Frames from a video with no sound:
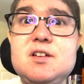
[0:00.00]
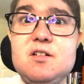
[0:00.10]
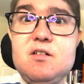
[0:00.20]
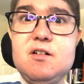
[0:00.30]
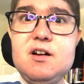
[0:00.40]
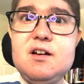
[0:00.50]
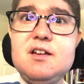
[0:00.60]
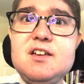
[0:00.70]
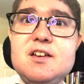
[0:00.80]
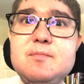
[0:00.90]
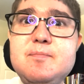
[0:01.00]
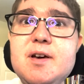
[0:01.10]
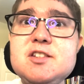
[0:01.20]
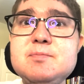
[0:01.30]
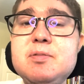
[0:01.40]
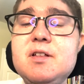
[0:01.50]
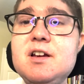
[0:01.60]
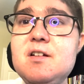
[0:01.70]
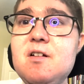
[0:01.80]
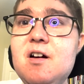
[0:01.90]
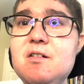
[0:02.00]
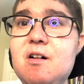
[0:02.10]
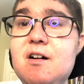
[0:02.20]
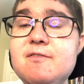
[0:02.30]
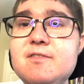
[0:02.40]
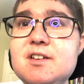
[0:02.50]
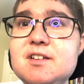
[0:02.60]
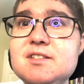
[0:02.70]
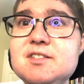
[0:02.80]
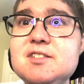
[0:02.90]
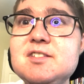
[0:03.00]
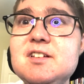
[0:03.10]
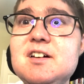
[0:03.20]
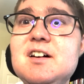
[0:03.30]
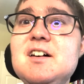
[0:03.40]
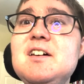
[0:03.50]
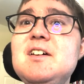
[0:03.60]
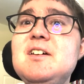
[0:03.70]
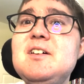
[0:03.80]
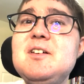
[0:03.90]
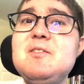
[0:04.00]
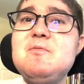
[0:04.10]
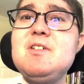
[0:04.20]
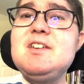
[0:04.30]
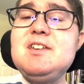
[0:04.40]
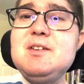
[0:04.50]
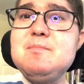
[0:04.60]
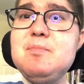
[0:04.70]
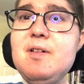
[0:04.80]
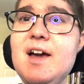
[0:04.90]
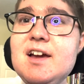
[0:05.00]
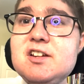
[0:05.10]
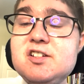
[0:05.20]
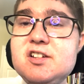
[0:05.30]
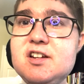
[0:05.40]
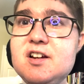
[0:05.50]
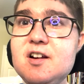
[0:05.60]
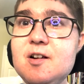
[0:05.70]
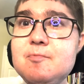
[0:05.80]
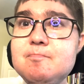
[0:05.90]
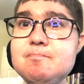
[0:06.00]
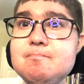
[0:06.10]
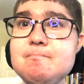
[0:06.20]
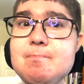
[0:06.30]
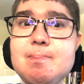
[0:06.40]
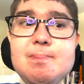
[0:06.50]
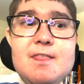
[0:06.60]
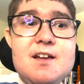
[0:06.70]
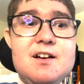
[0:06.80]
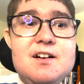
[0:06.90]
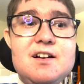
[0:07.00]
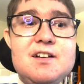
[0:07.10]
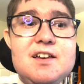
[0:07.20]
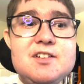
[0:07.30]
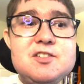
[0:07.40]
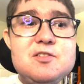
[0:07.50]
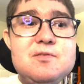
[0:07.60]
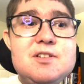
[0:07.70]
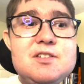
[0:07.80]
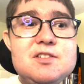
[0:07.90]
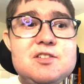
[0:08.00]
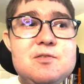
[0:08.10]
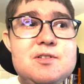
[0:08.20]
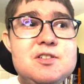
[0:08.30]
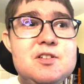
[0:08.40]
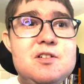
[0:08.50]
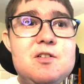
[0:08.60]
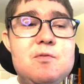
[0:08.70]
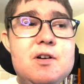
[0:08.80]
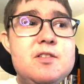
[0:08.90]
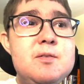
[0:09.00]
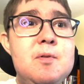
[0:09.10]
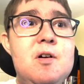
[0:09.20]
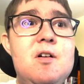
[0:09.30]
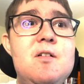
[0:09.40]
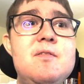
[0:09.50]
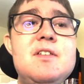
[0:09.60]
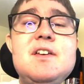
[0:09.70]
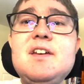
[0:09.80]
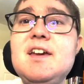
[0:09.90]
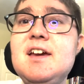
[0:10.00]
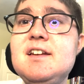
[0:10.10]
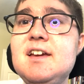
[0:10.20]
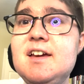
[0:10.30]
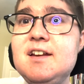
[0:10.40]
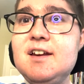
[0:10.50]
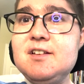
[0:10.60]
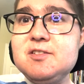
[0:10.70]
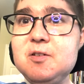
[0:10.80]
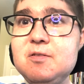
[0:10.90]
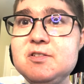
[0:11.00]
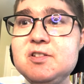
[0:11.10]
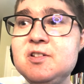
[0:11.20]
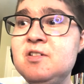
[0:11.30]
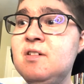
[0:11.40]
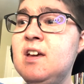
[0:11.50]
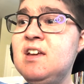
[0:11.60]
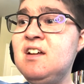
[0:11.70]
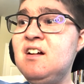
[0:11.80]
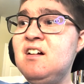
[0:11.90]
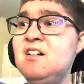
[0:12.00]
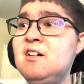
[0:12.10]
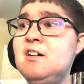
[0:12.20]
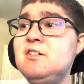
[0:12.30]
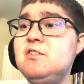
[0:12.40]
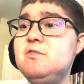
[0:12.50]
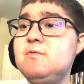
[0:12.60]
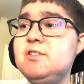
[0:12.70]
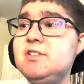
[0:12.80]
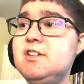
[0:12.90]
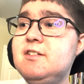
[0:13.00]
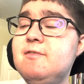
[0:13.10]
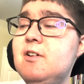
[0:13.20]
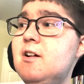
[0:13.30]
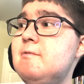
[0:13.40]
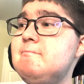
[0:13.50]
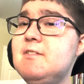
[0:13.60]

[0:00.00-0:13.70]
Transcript: your uh, best player on offense, uh, Raheem Blackshear. Uh, yeah, so he so he's good at running the ball, and and, and he's also a uh, a good receiver